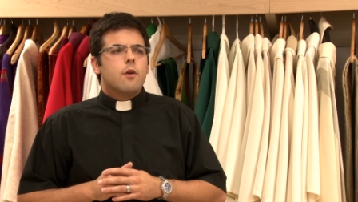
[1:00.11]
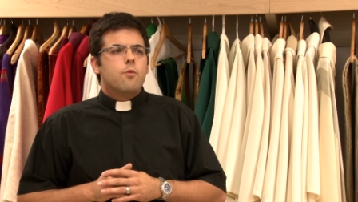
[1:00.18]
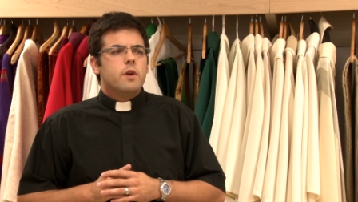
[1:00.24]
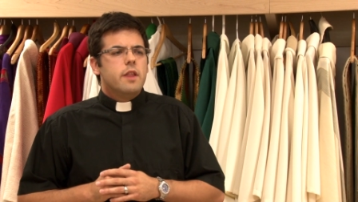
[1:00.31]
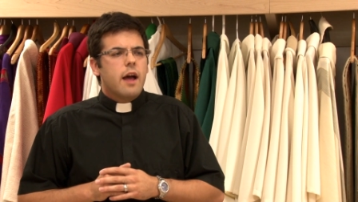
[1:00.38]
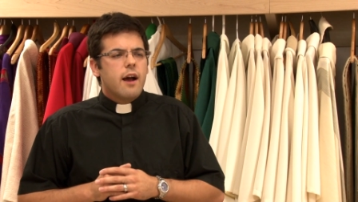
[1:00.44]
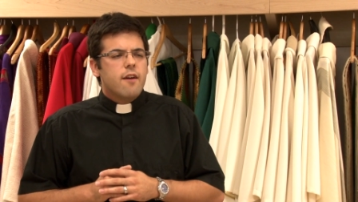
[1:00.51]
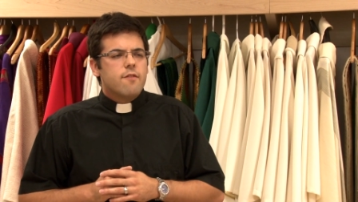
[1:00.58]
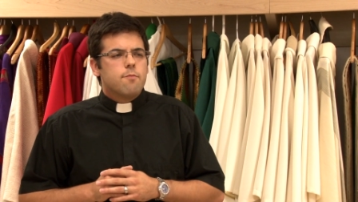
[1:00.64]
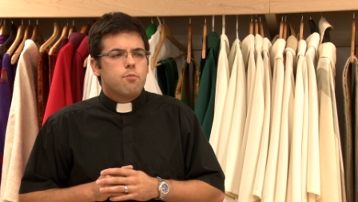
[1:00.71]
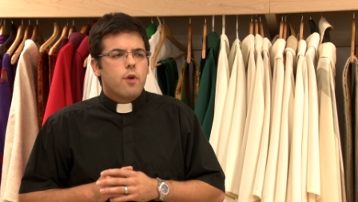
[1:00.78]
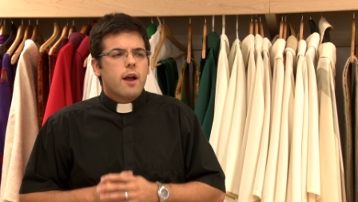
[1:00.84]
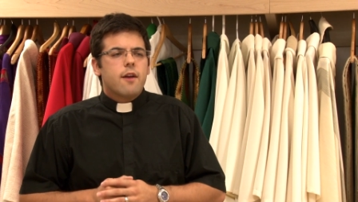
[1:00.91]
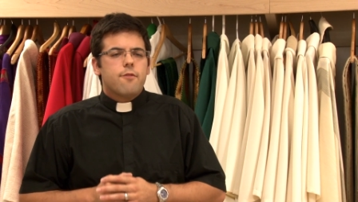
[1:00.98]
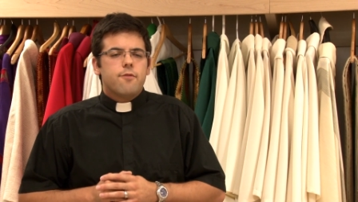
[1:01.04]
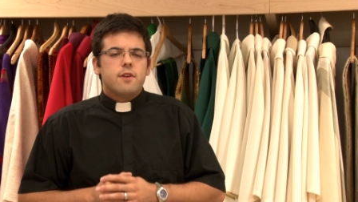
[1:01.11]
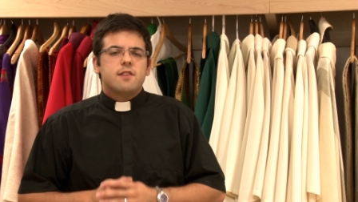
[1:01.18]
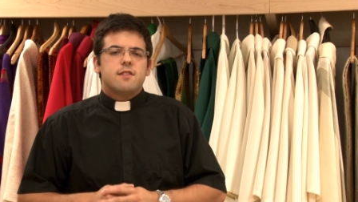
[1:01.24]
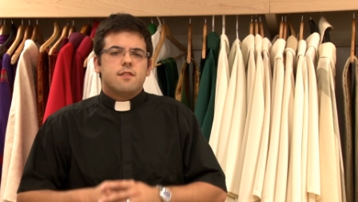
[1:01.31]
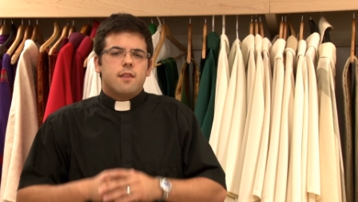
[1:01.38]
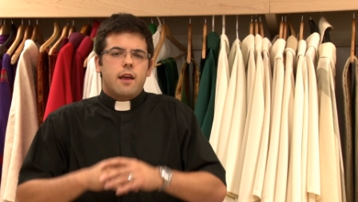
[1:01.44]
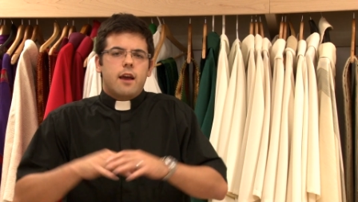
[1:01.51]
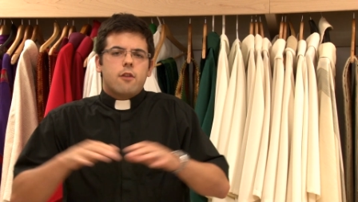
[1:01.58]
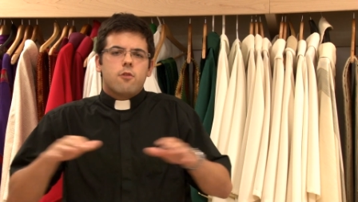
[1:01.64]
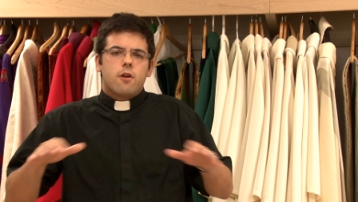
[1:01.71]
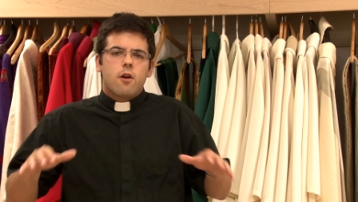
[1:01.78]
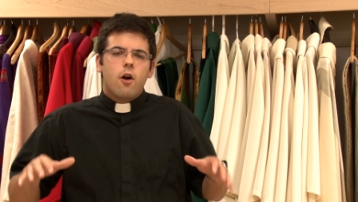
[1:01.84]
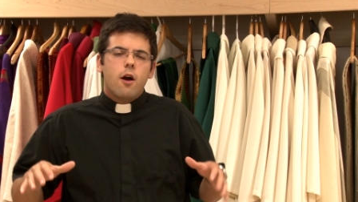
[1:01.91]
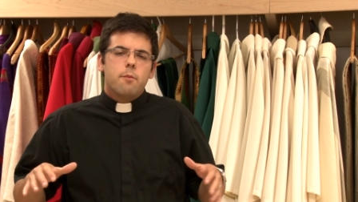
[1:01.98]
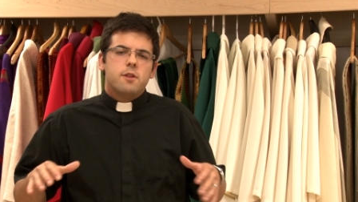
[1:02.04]
we'd have breakfast at our
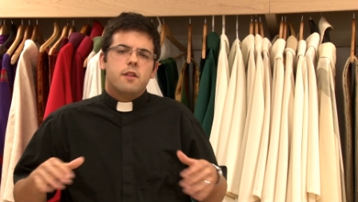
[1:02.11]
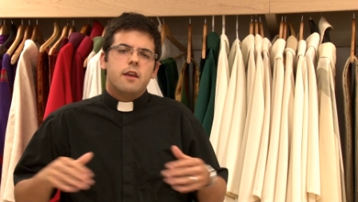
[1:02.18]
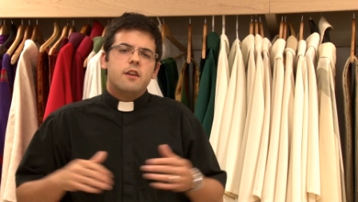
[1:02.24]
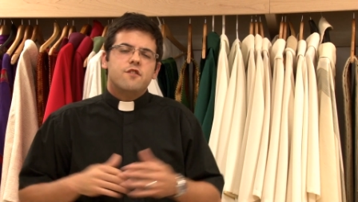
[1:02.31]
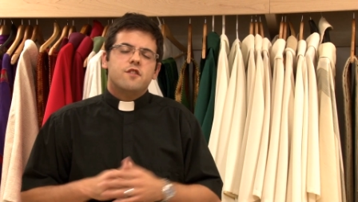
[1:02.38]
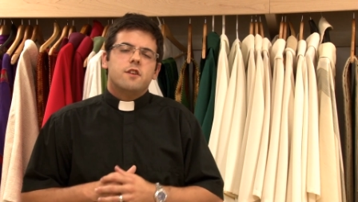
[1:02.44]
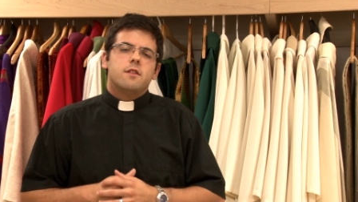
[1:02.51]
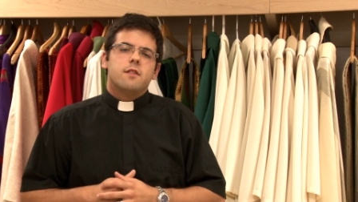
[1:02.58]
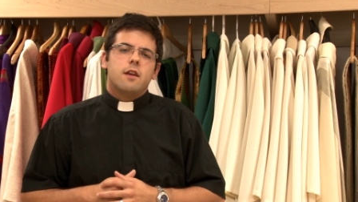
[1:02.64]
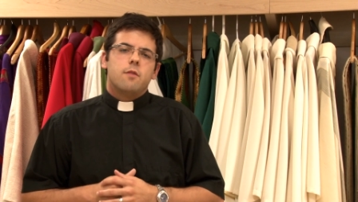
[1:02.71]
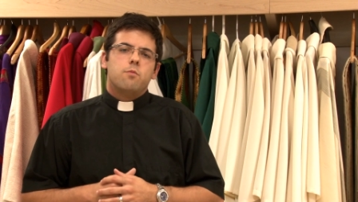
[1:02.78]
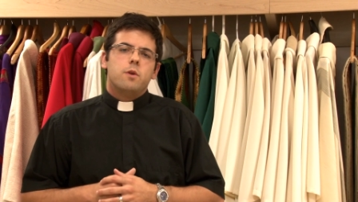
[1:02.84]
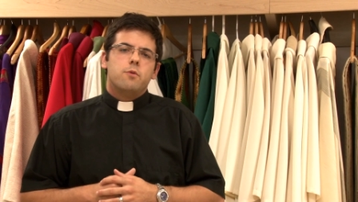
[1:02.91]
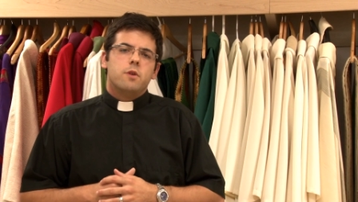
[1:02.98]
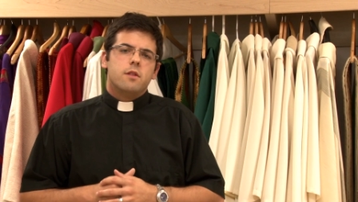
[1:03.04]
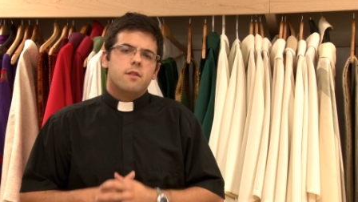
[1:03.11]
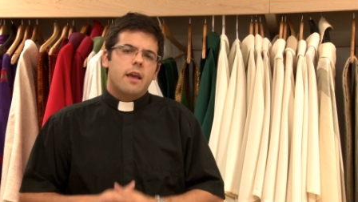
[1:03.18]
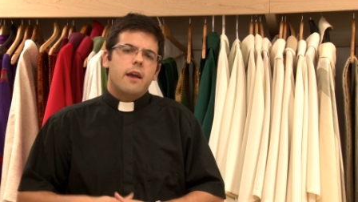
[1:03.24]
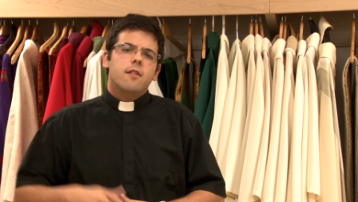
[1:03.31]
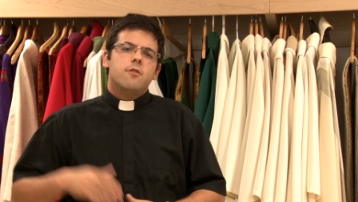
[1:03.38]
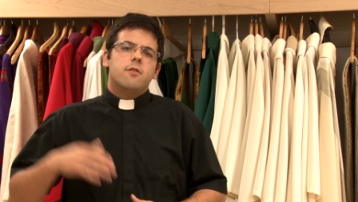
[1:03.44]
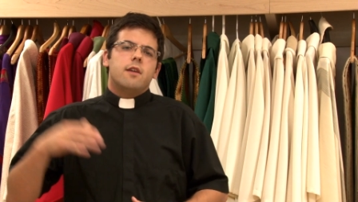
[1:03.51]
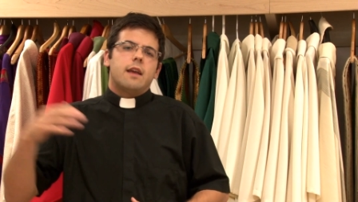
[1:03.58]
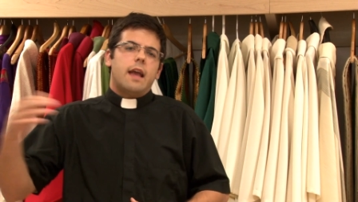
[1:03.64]
accommodation and we would head to the